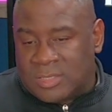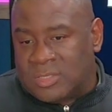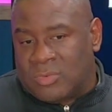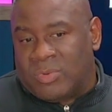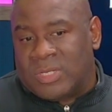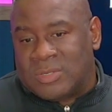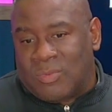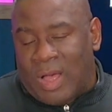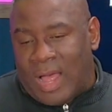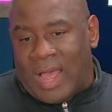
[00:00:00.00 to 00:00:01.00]
This is the reason
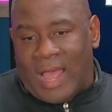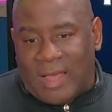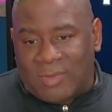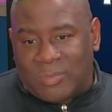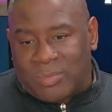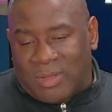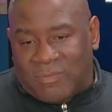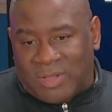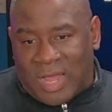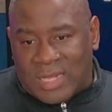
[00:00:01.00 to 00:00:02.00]
why I have a
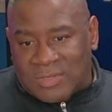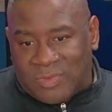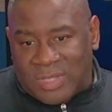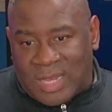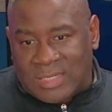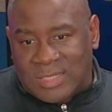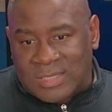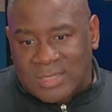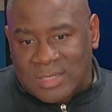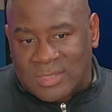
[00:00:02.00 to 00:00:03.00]
philosophy that I
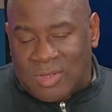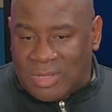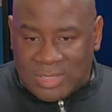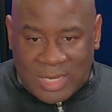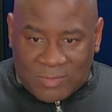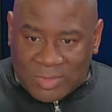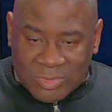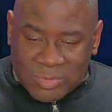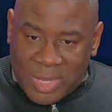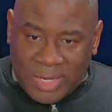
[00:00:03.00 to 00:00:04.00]
teach. It's called never
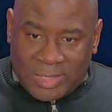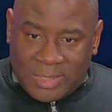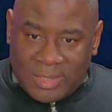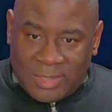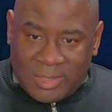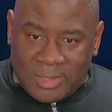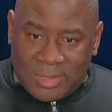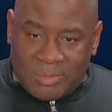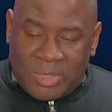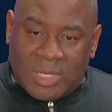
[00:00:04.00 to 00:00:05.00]
lose money.
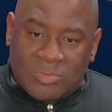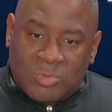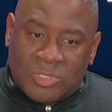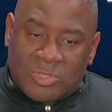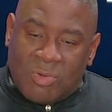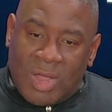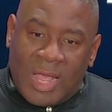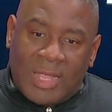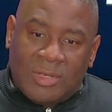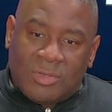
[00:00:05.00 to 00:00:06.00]
Because we're
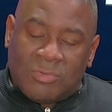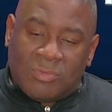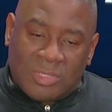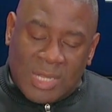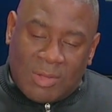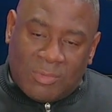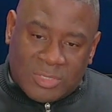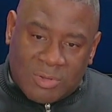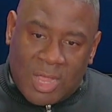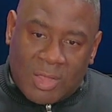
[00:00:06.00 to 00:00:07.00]
trying,
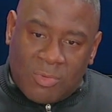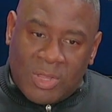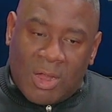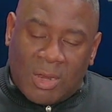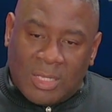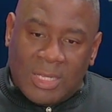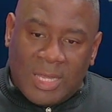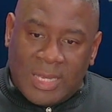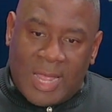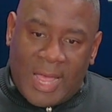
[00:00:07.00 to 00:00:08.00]
we are
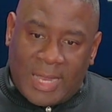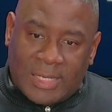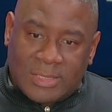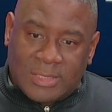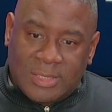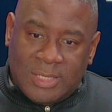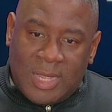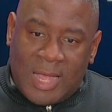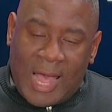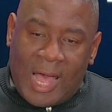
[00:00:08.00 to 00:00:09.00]
looking at
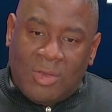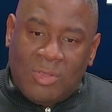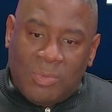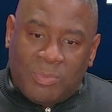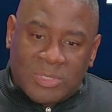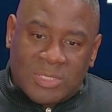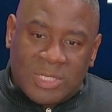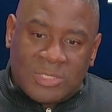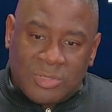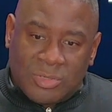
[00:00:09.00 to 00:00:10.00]
how do you
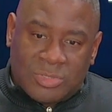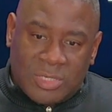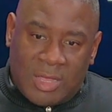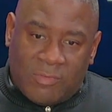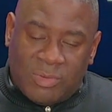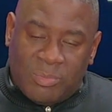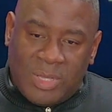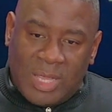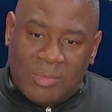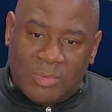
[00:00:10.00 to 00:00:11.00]
position yourself to
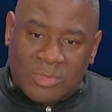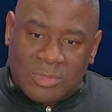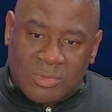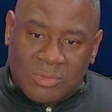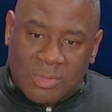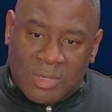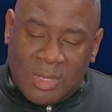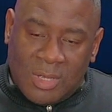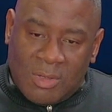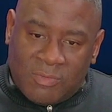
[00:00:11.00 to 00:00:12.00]
be able to
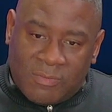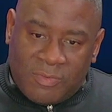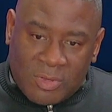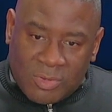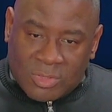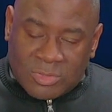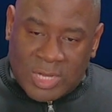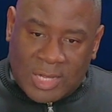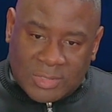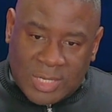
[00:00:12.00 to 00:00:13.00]
fulfill your
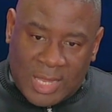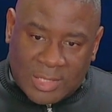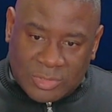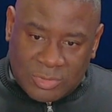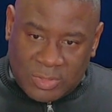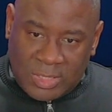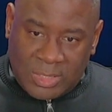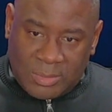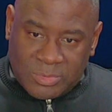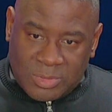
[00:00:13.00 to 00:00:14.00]
child's college
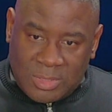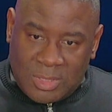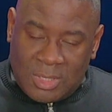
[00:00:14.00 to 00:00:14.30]
dreams